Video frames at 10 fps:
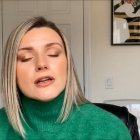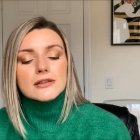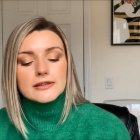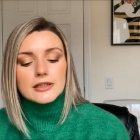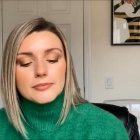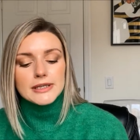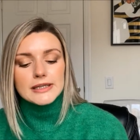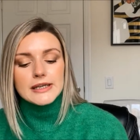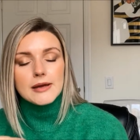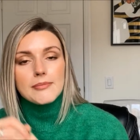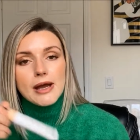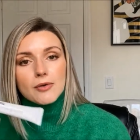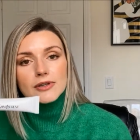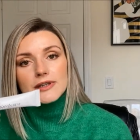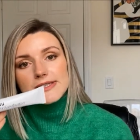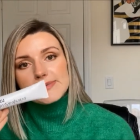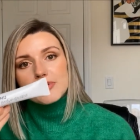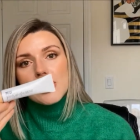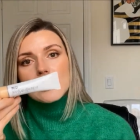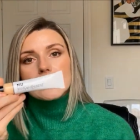a little bit about this
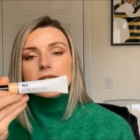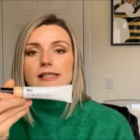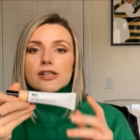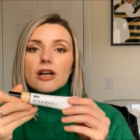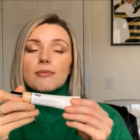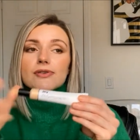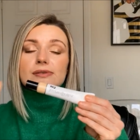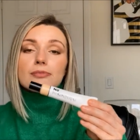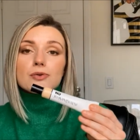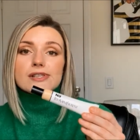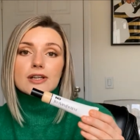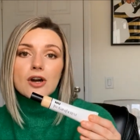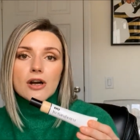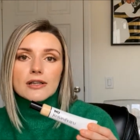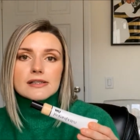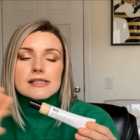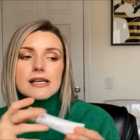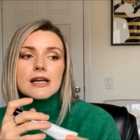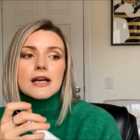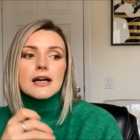product. Let's talk about some pros and cons,
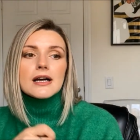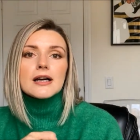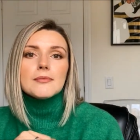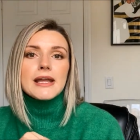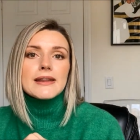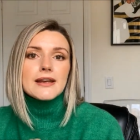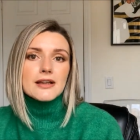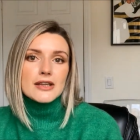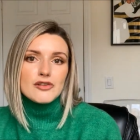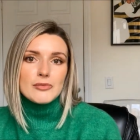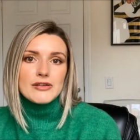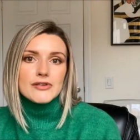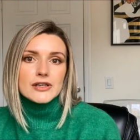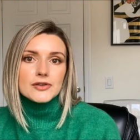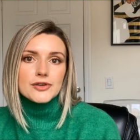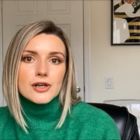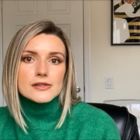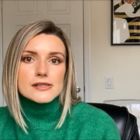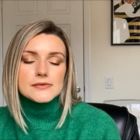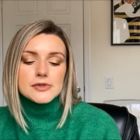and then I'll give you my final
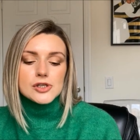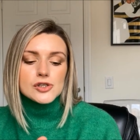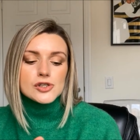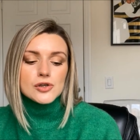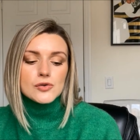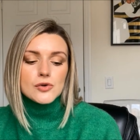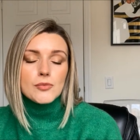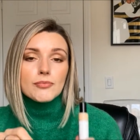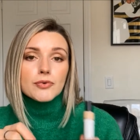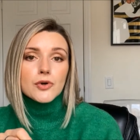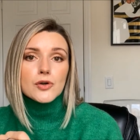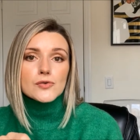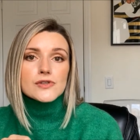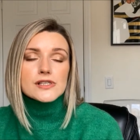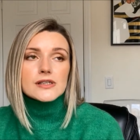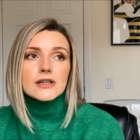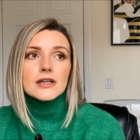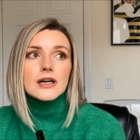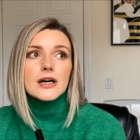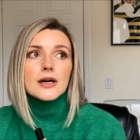thoughts. So pros,
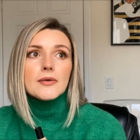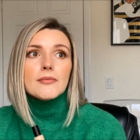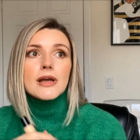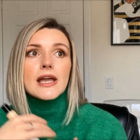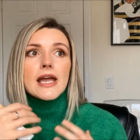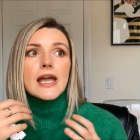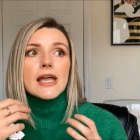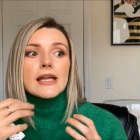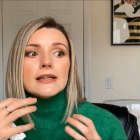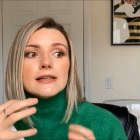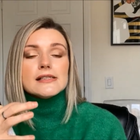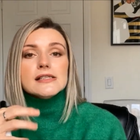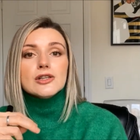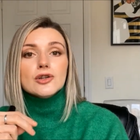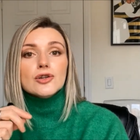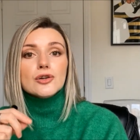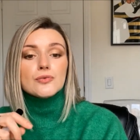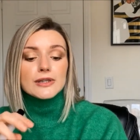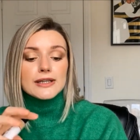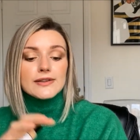it does look
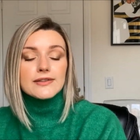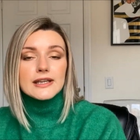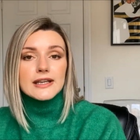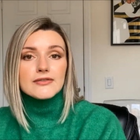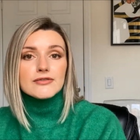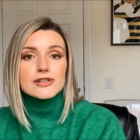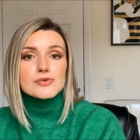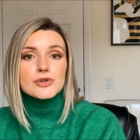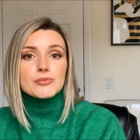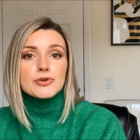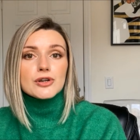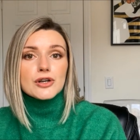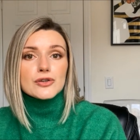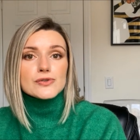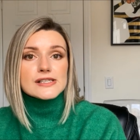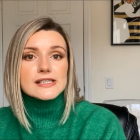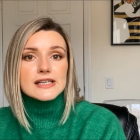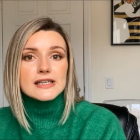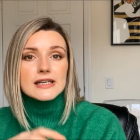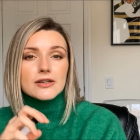really thick at first when you put it on your
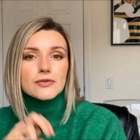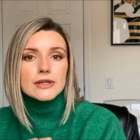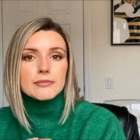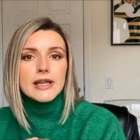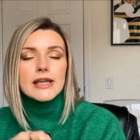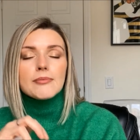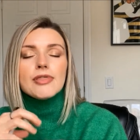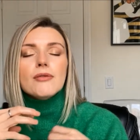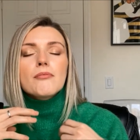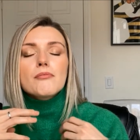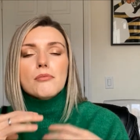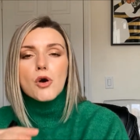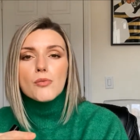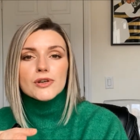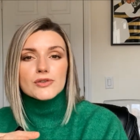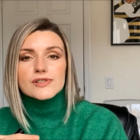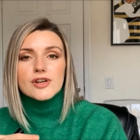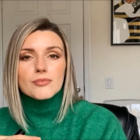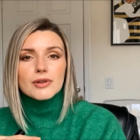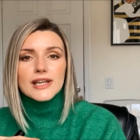skin and cream-like, but the moment you
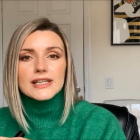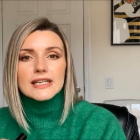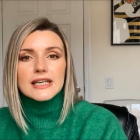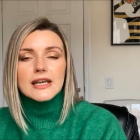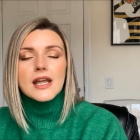start blending it,